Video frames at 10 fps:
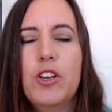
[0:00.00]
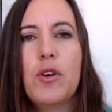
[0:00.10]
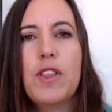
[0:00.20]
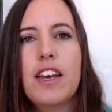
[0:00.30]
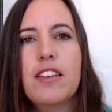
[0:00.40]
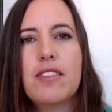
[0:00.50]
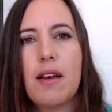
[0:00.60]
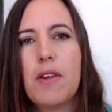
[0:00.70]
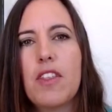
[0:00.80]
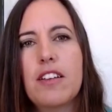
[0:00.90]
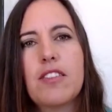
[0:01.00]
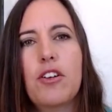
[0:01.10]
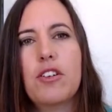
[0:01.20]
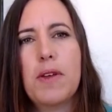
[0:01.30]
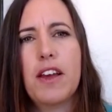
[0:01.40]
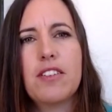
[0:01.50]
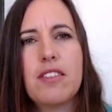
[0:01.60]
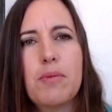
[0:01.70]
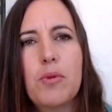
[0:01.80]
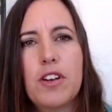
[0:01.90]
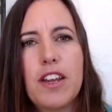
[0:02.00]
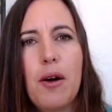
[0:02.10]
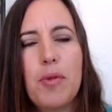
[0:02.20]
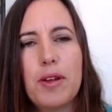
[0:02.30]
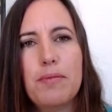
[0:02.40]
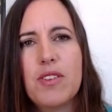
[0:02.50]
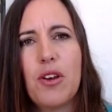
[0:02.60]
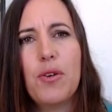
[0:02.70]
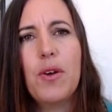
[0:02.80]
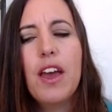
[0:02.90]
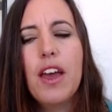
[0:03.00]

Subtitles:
there is something that is going to be able to support and help them. So